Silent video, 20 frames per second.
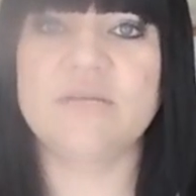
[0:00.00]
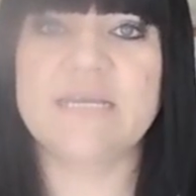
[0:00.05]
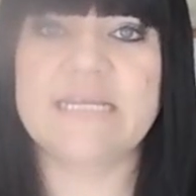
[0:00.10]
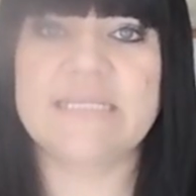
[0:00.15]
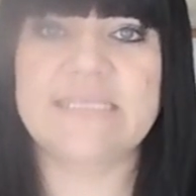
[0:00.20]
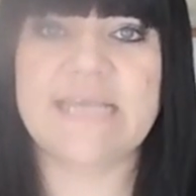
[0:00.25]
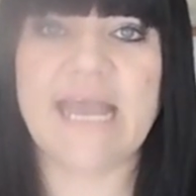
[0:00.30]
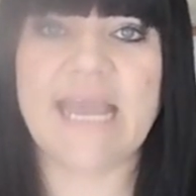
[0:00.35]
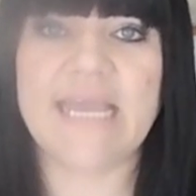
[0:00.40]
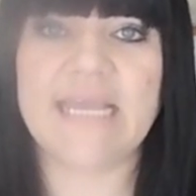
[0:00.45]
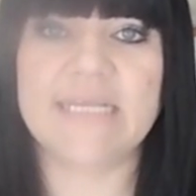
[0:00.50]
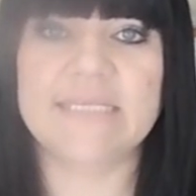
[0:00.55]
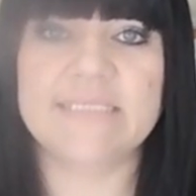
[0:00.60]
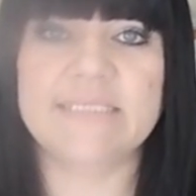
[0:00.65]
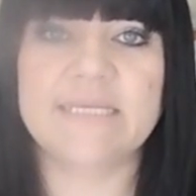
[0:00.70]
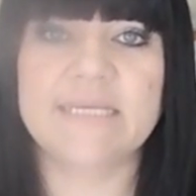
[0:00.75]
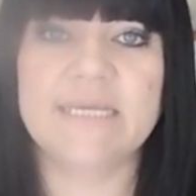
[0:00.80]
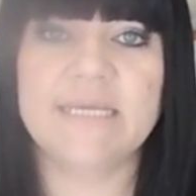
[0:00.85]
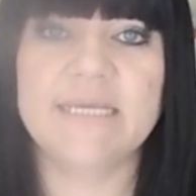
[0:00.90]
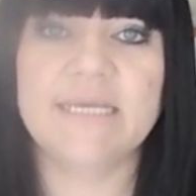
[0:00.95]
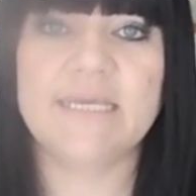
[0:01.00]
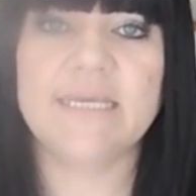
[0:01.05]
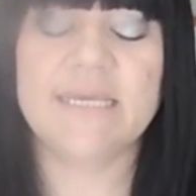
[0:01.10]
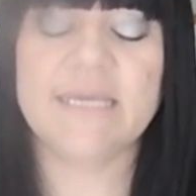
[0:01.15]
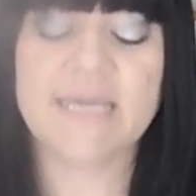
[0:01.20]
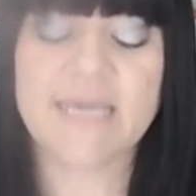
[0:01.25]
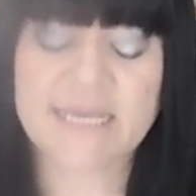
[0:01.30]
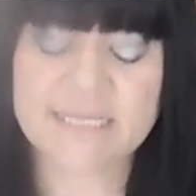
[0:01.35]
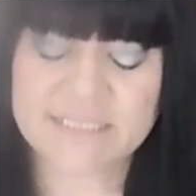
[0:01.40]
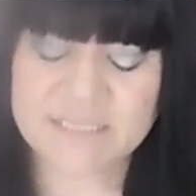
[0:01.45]
it takes.
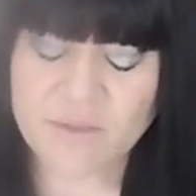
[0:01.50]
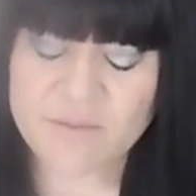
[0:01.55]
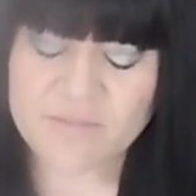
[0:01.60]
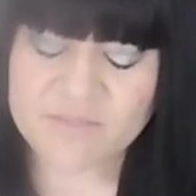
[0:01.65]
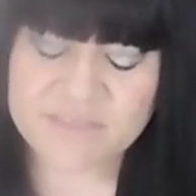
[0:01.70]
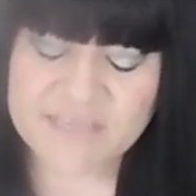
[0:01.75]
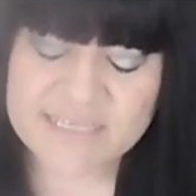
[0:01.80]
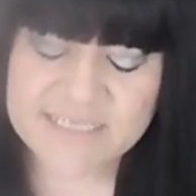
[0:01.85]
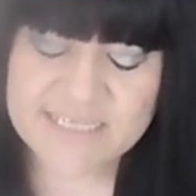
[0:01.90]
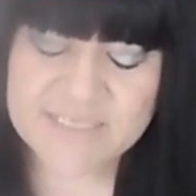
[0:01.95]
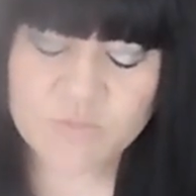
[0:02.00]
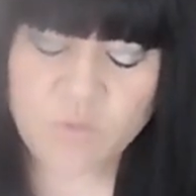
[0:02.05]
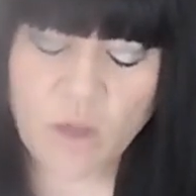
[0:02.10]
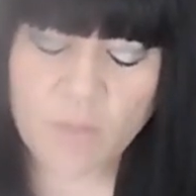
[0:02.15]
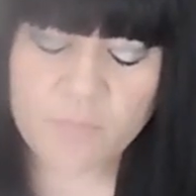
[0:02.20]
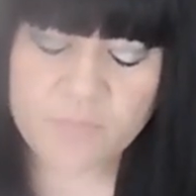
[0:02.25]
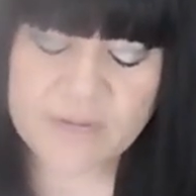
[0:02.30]
So this is what